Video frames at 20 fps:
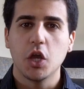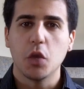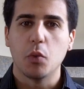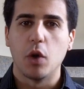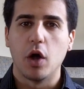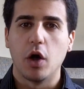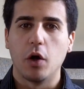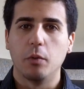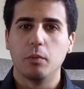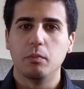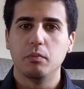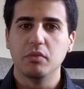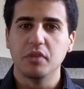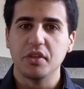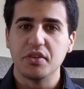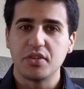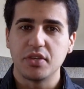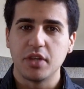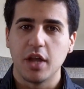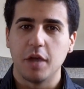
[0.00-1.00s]
Well,
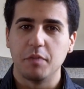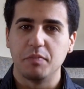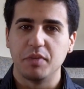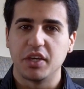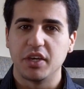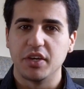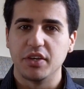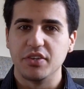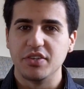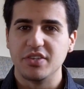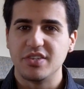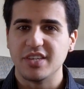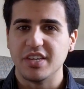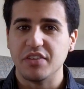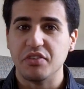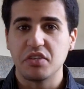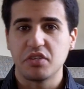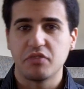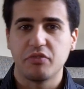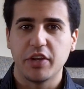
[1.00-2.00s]
listen up, because
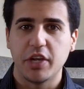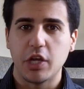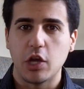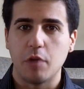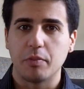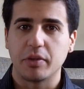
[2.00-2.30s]
in this video,